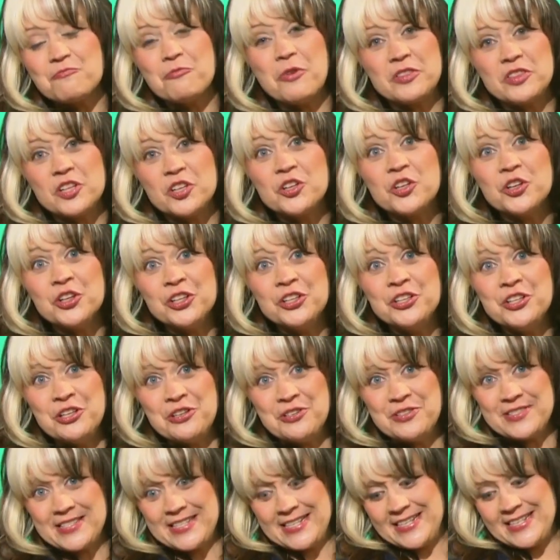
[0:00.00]
What the good
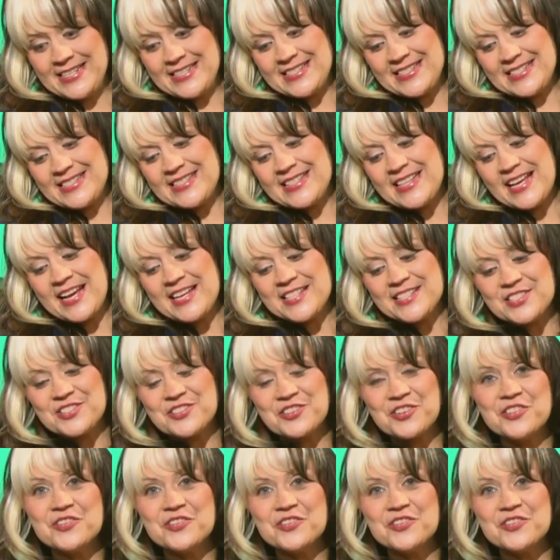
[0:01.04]
news is, is that